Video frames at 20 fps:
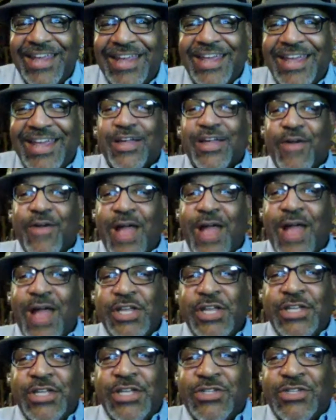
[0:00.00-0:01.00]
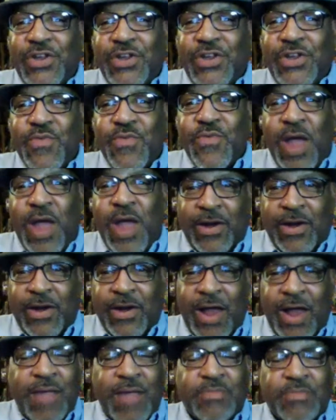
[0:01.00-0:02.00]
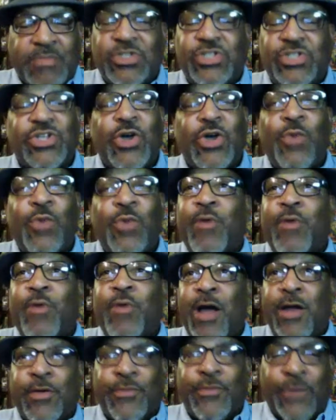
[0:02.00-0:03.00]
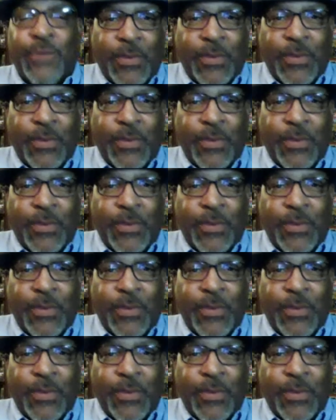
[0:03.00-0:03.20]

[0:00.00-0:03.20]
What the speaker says: Congratulations on your record. I am so proud of you.